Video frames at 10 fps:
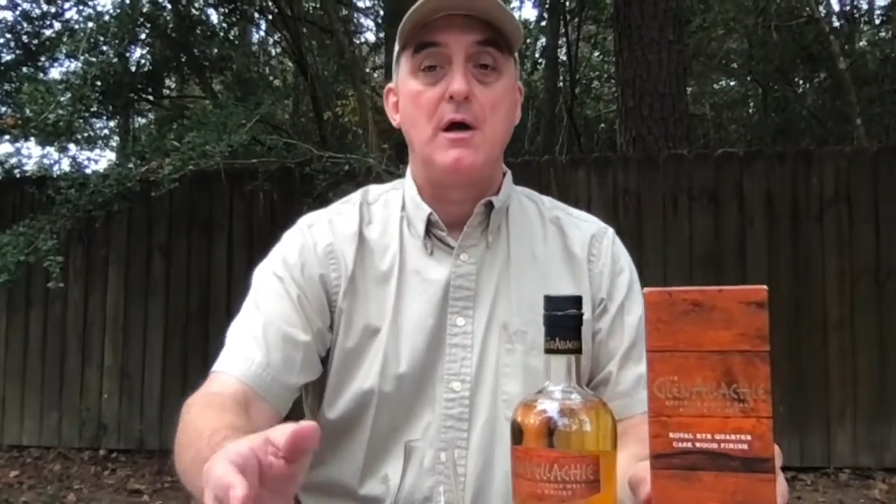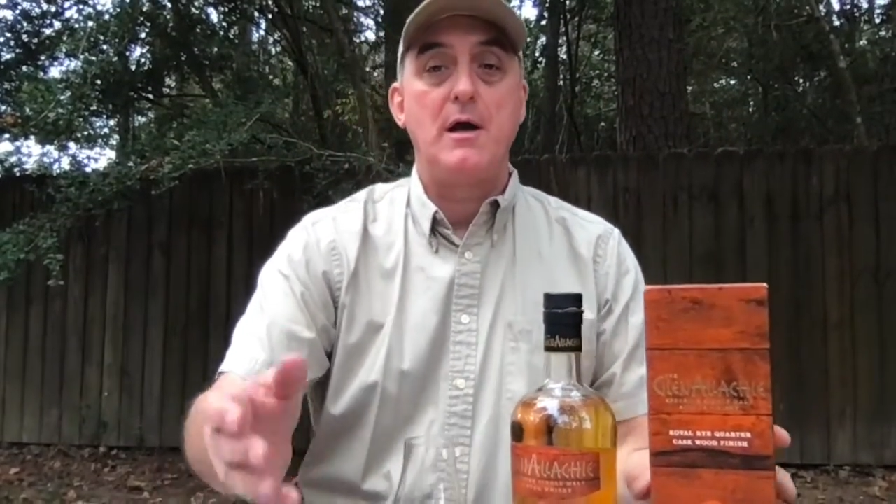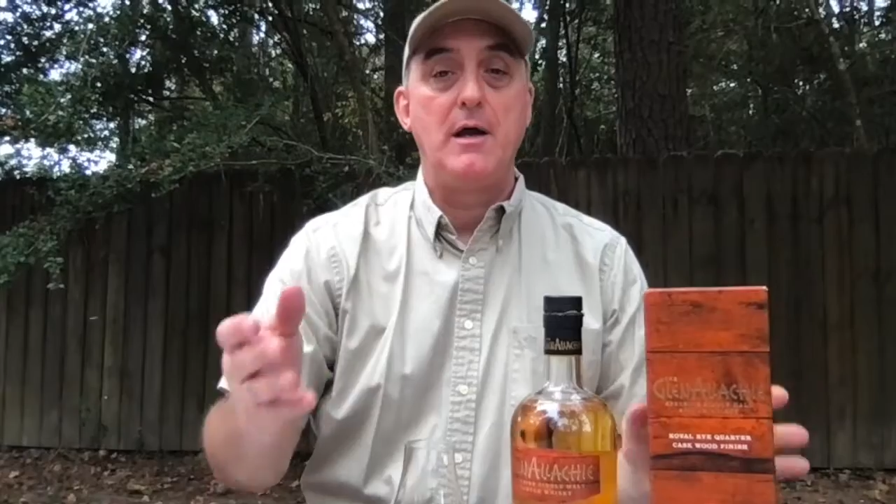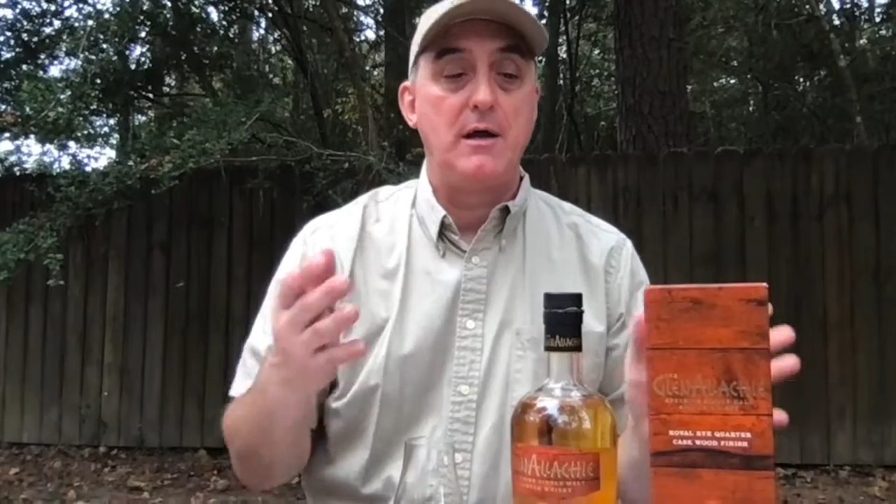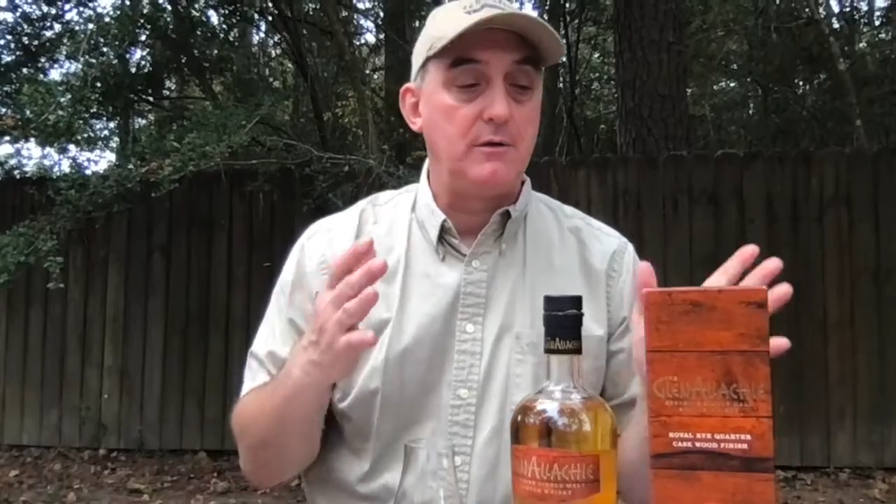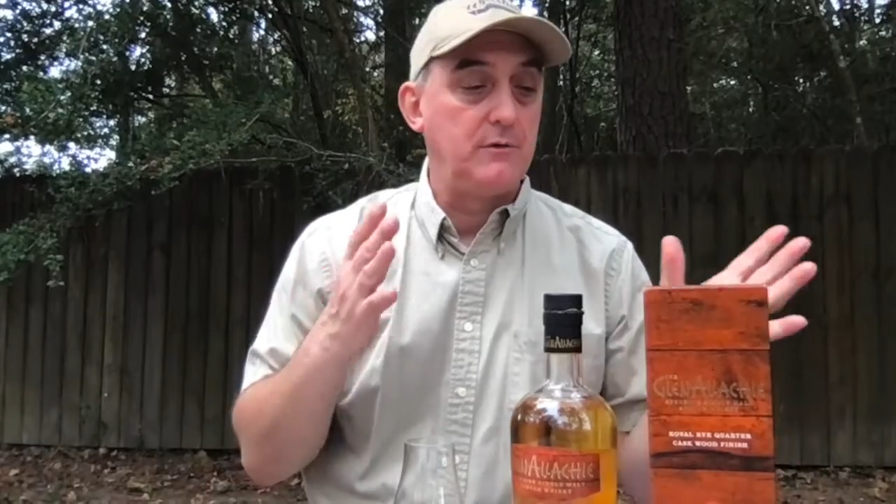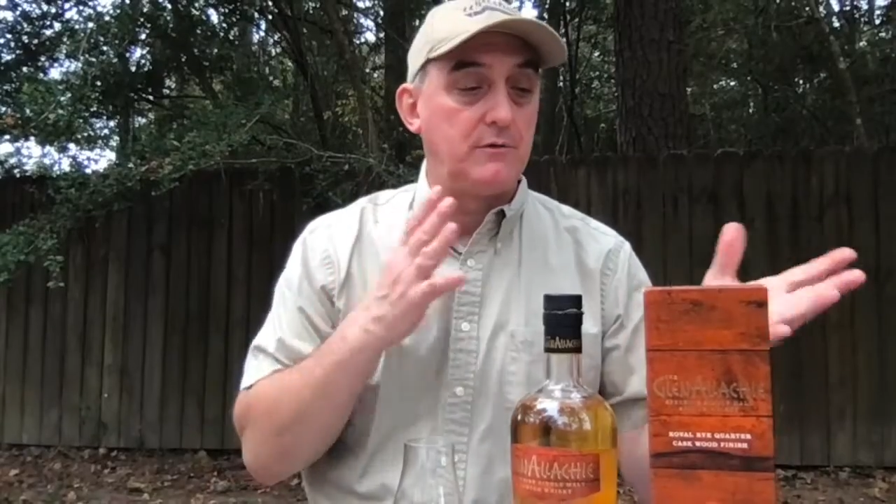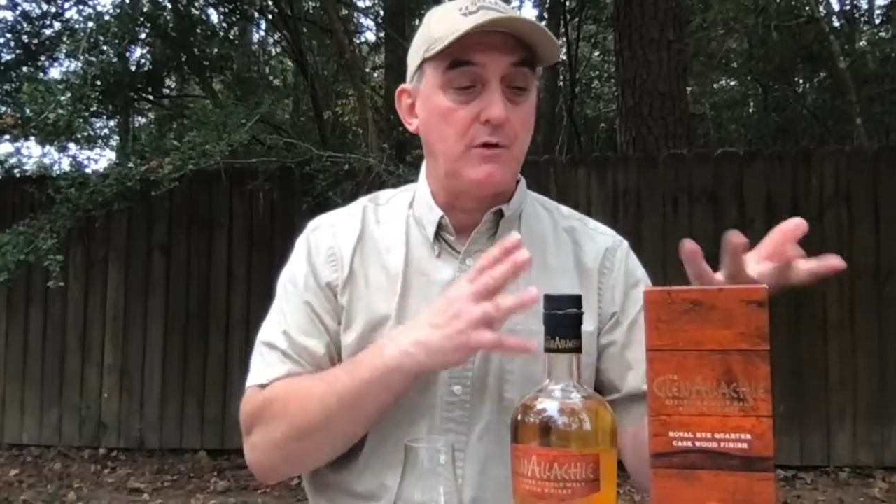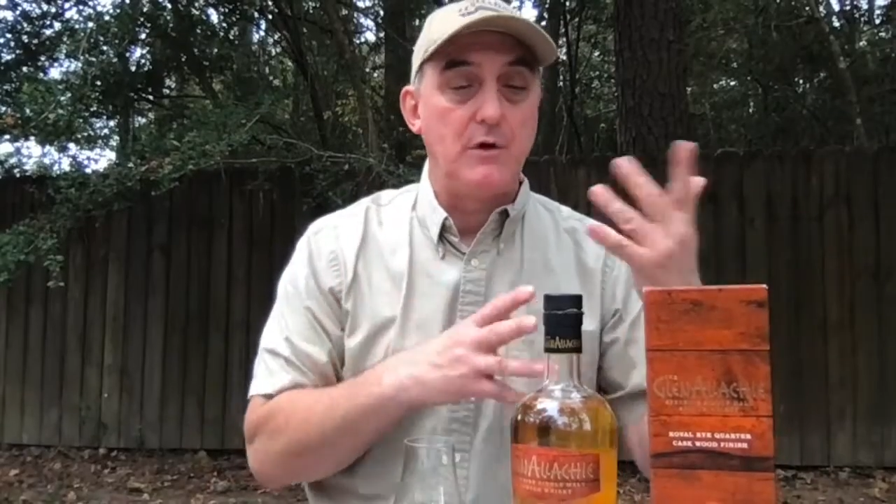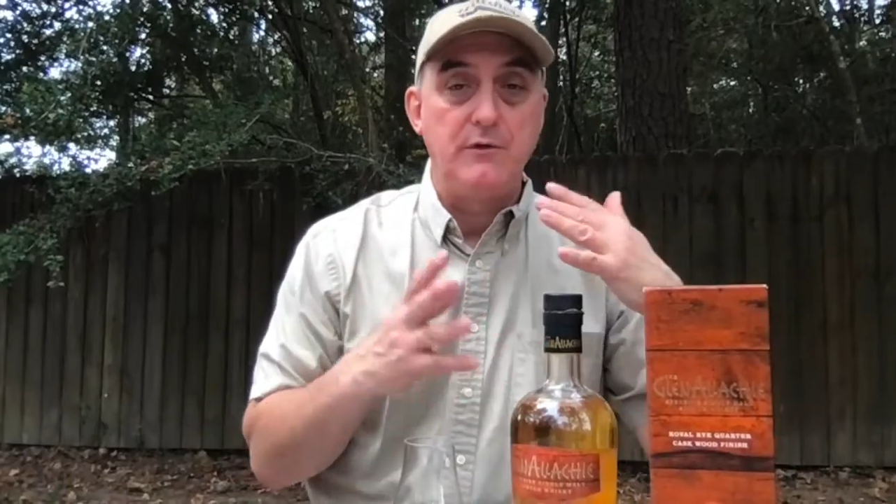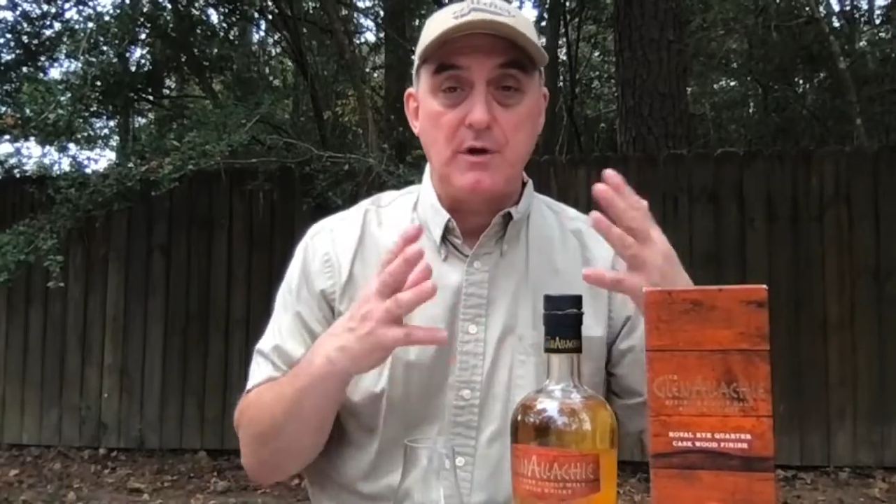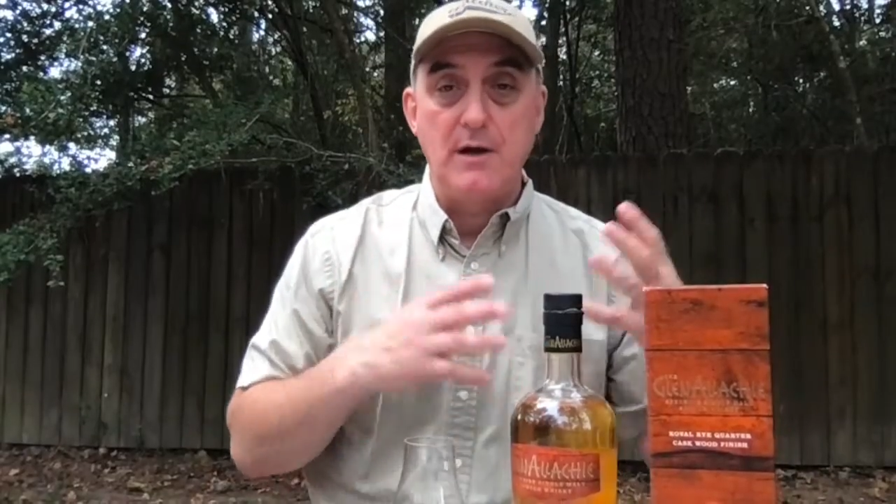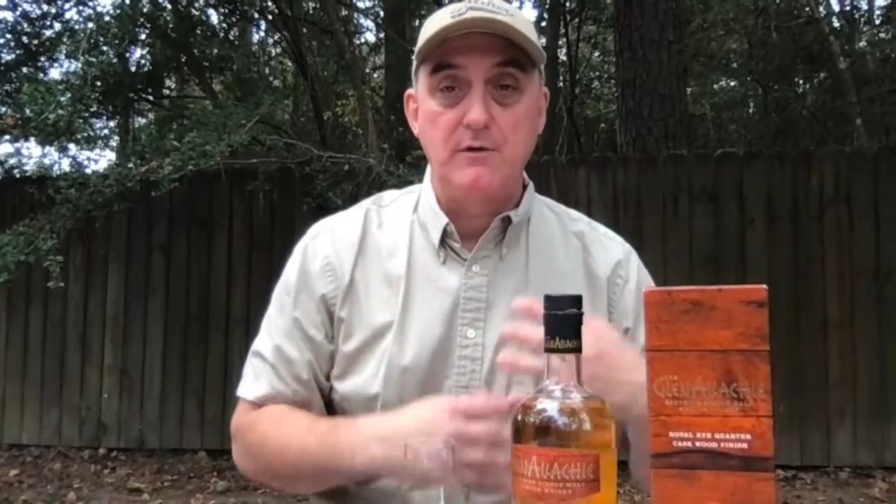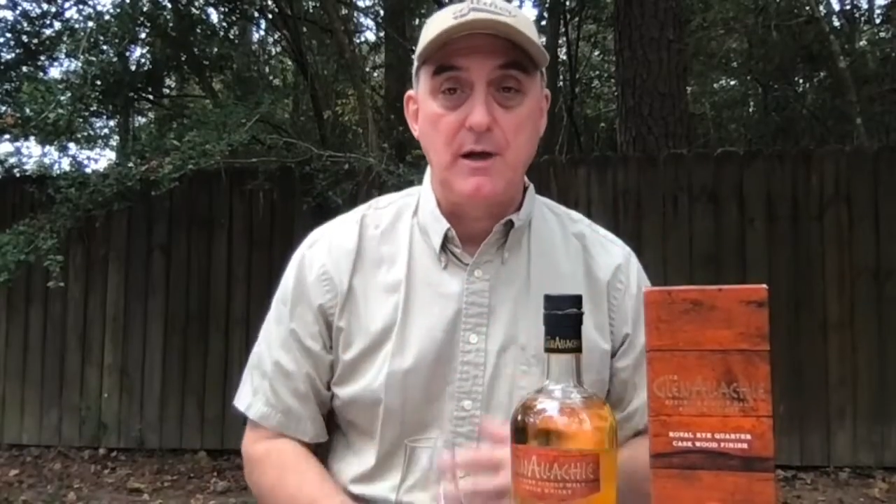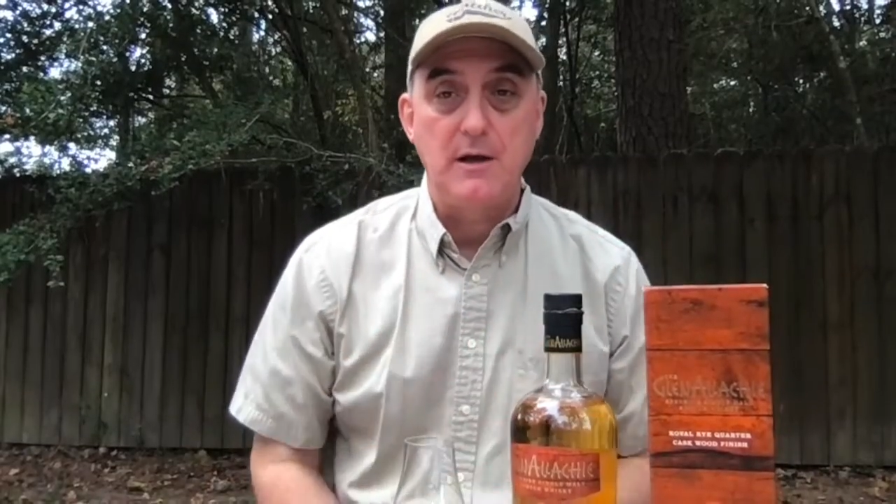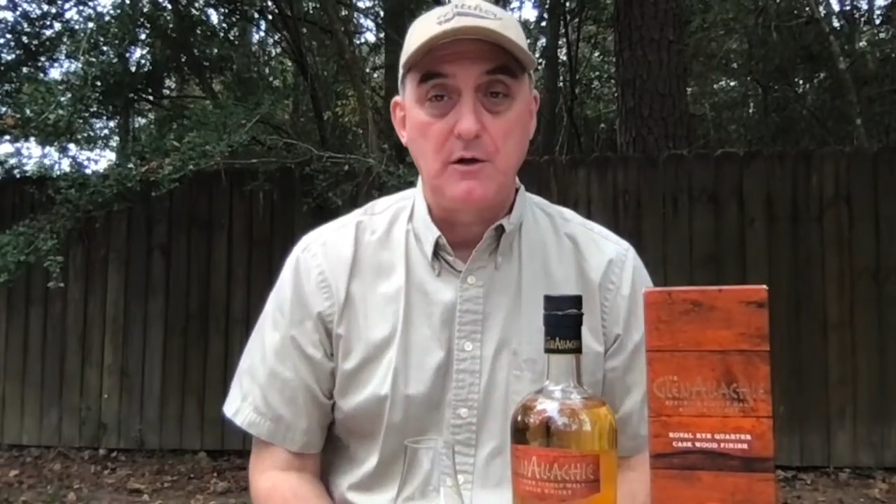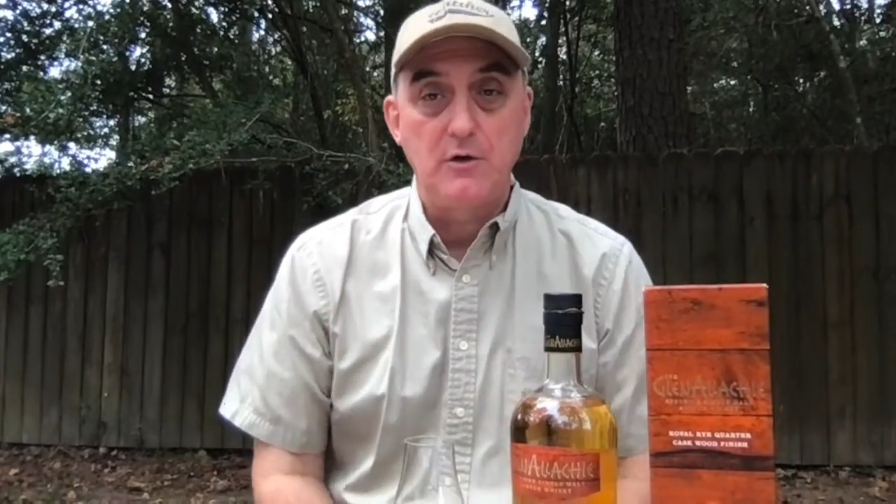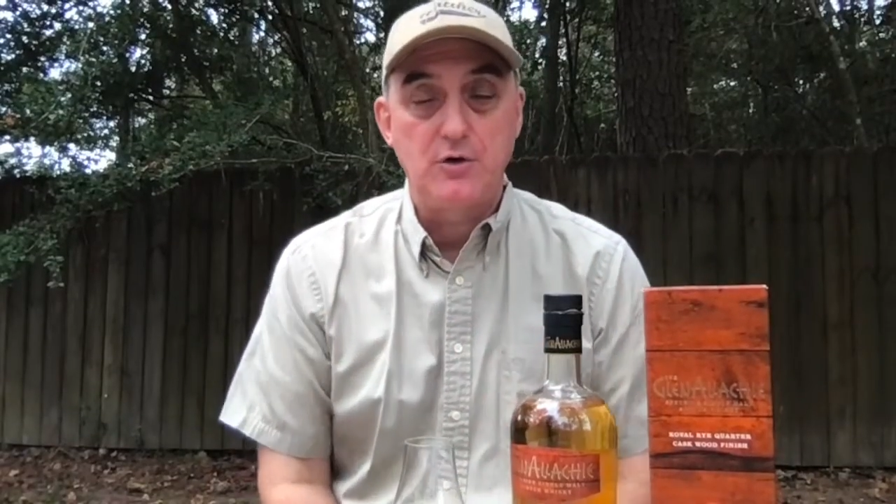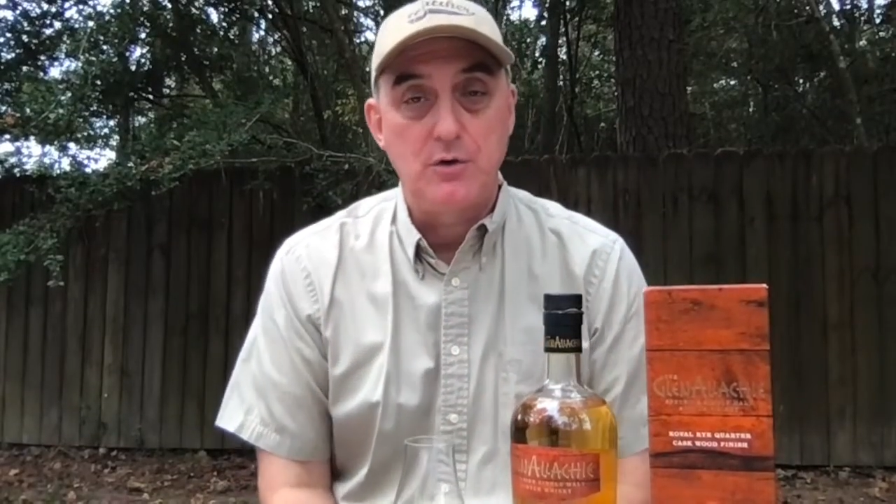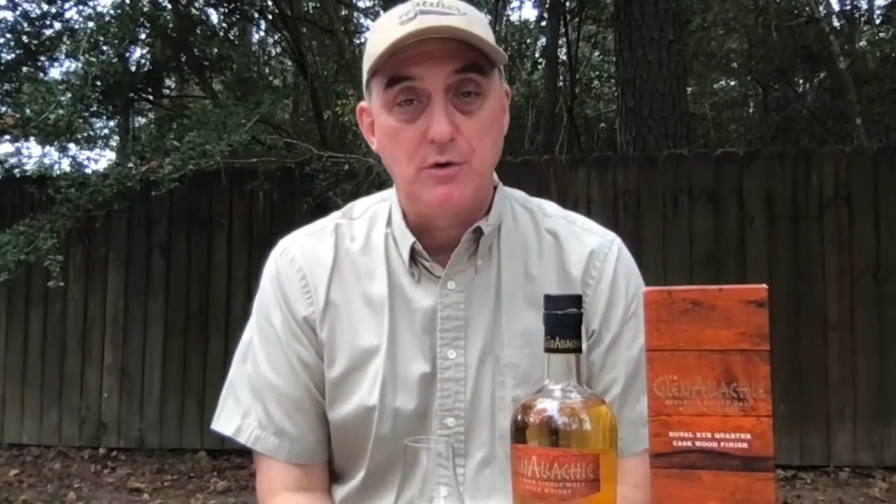and so he's kind of taking
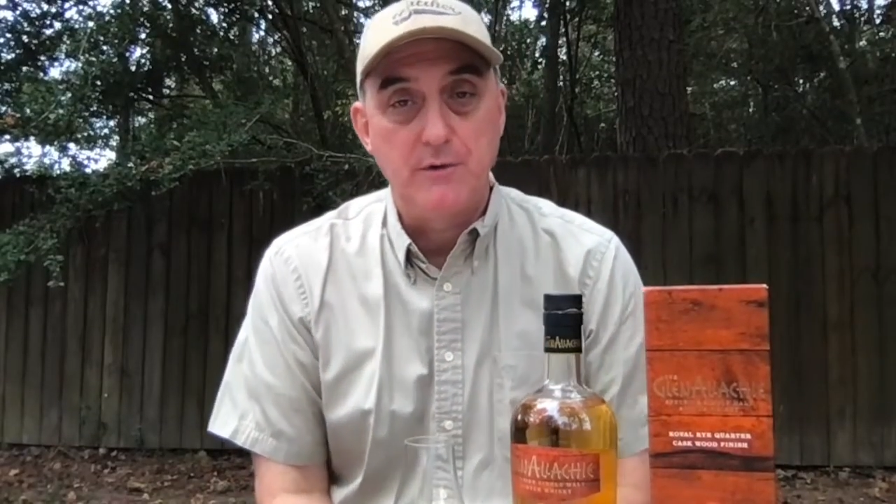control